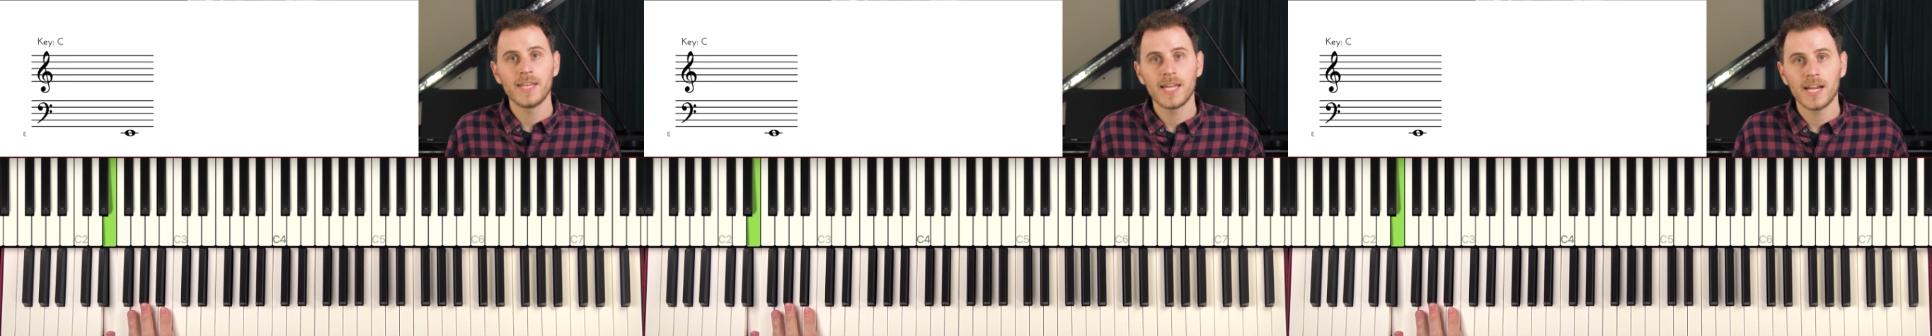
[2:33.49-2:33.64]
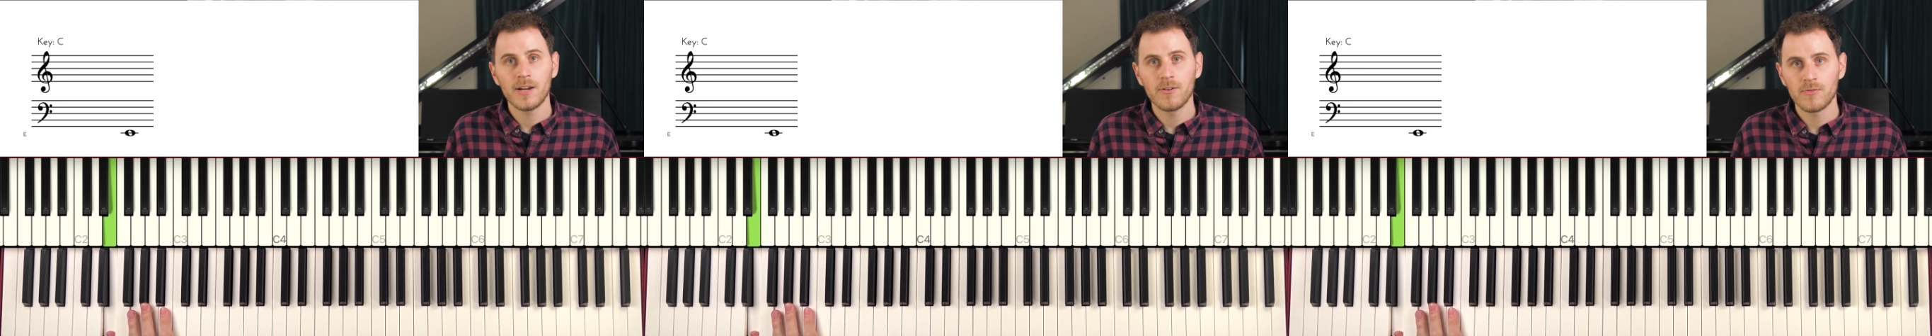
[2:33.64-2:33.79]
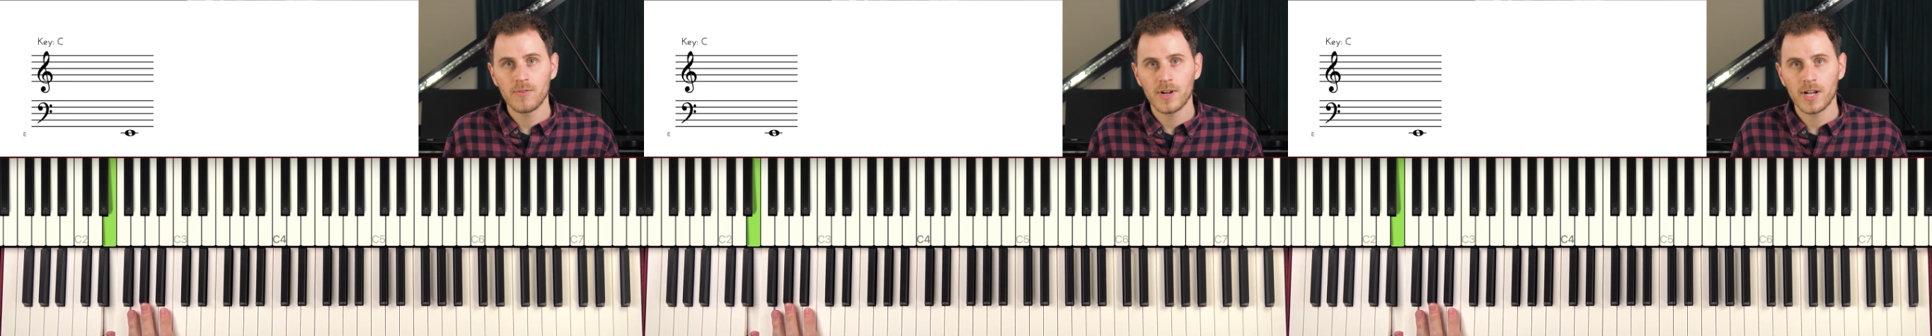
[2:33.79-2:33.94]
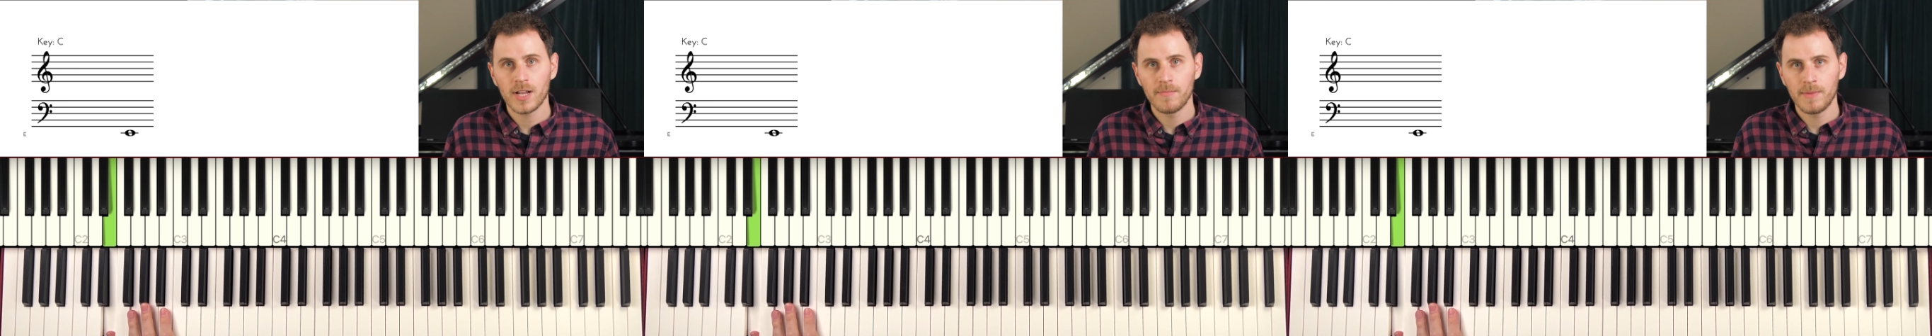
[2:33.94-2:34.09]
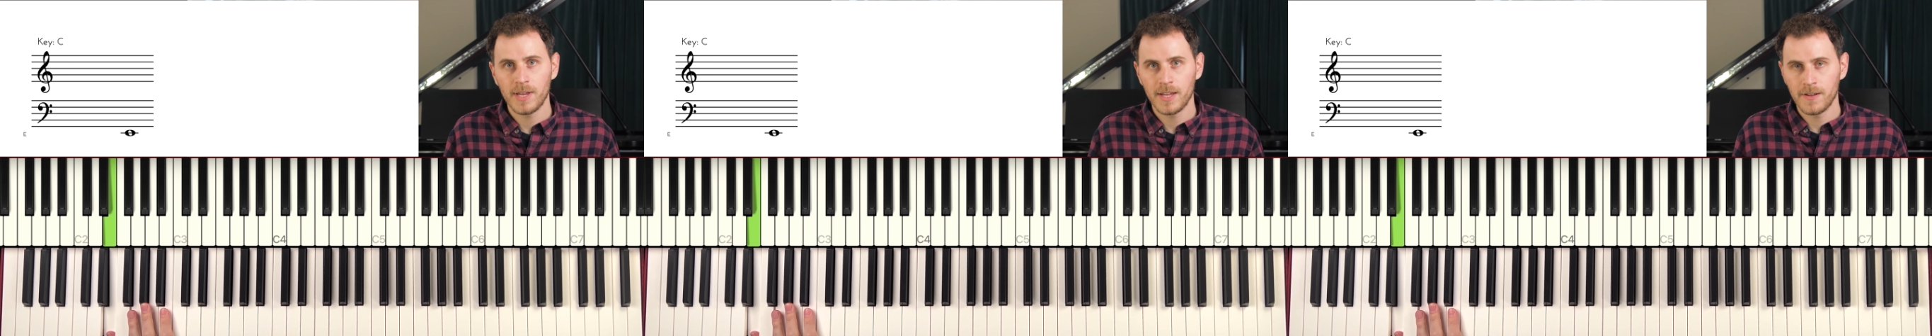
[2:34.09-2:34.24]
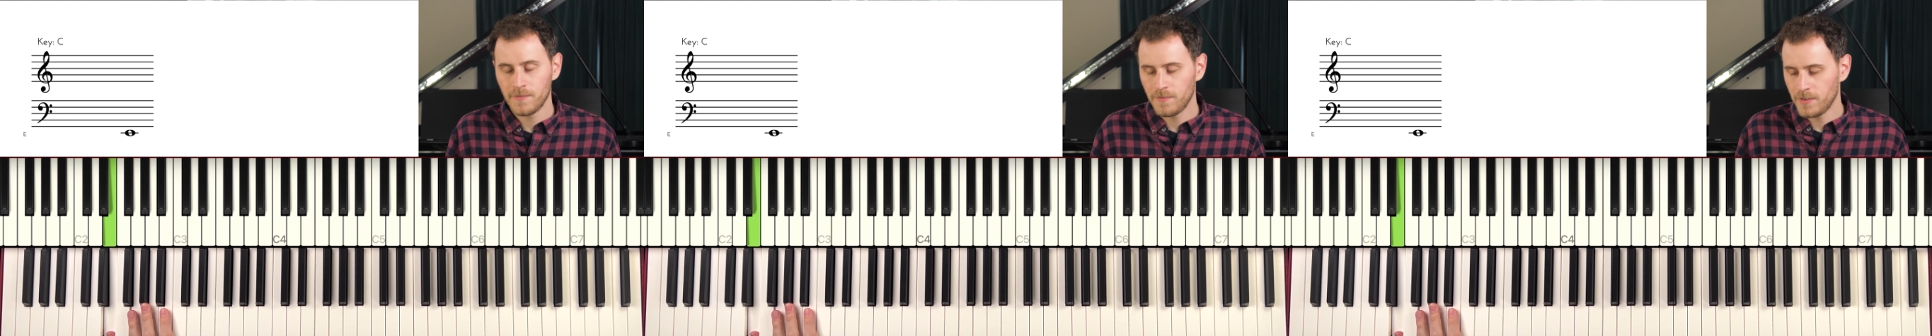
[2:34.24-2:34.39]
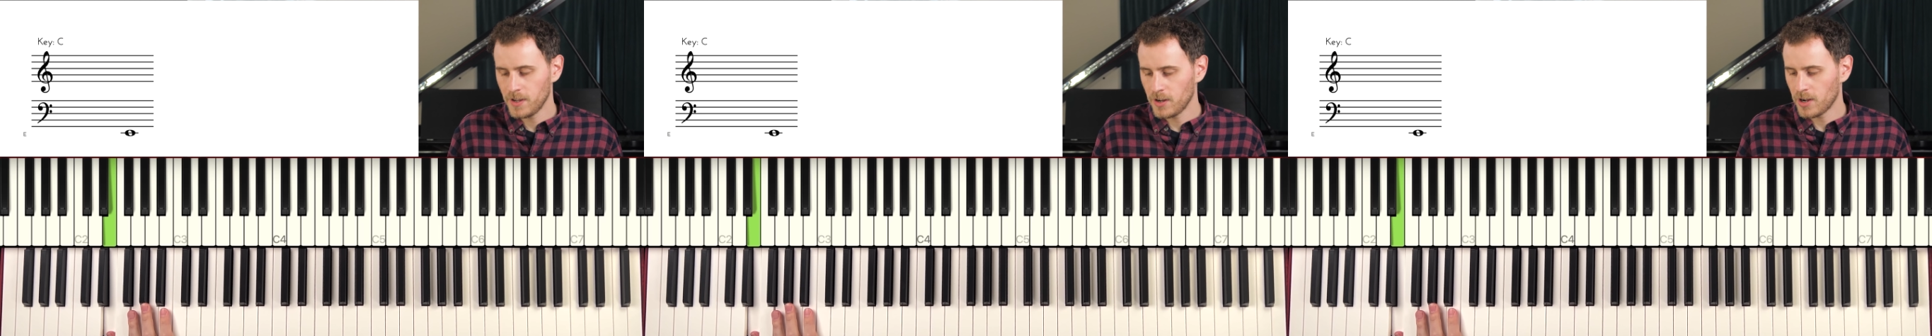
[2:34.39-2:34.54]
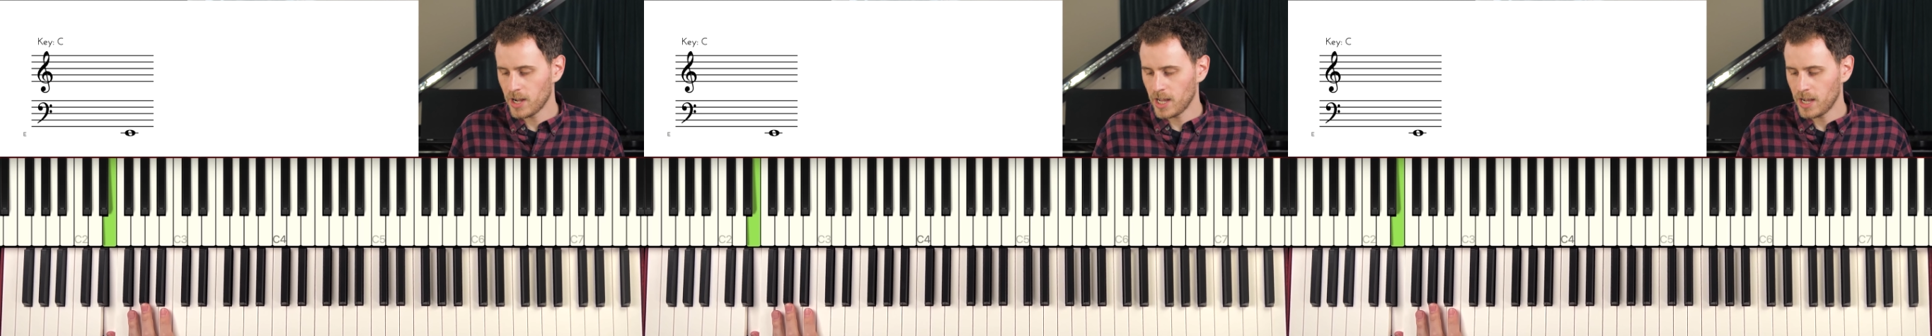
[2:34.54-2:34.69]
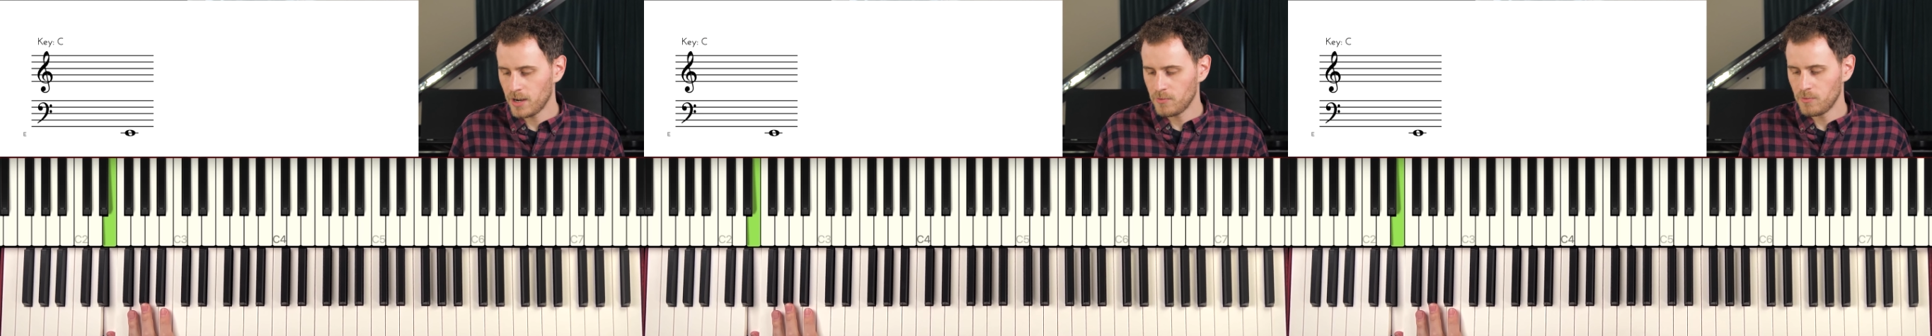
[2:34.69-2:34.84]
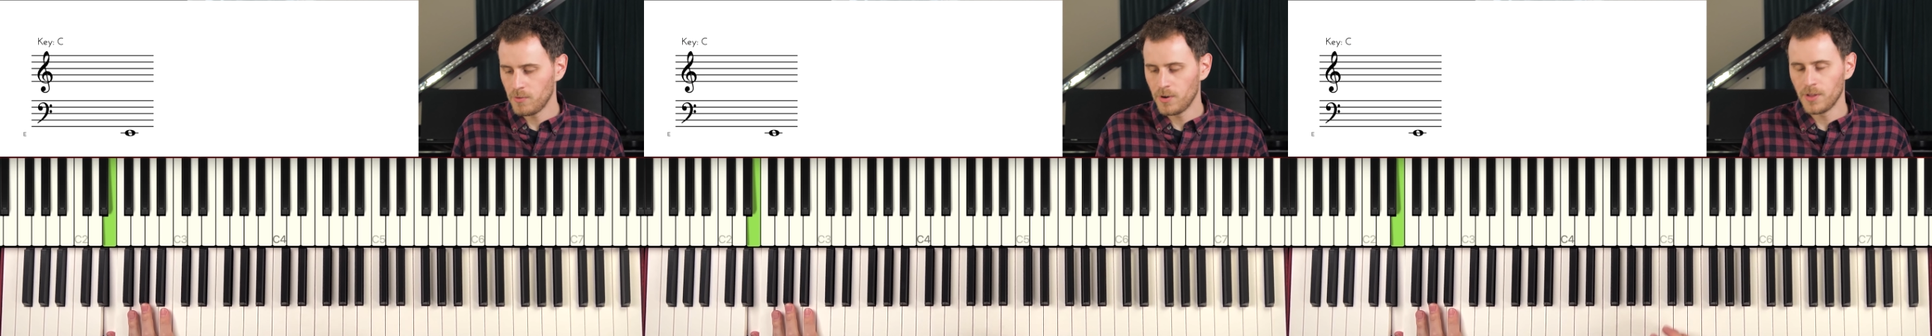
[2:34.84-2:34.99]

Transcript: then I would recommend figuring out